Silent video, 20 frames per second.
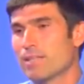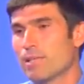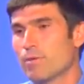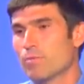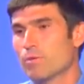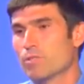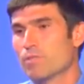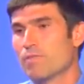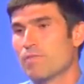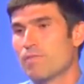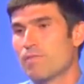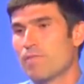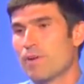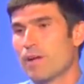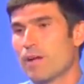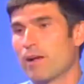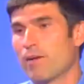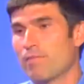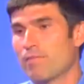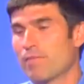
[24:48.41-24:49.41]
that was
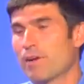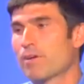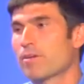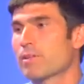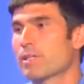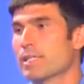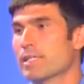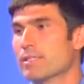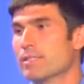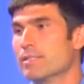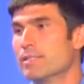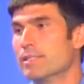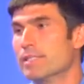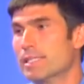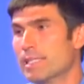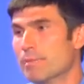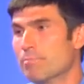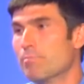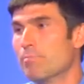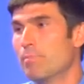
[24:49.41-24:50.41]
fa- a fairly
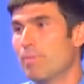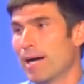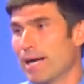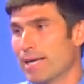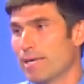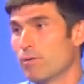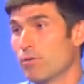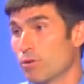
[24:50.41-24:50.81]
deep bite,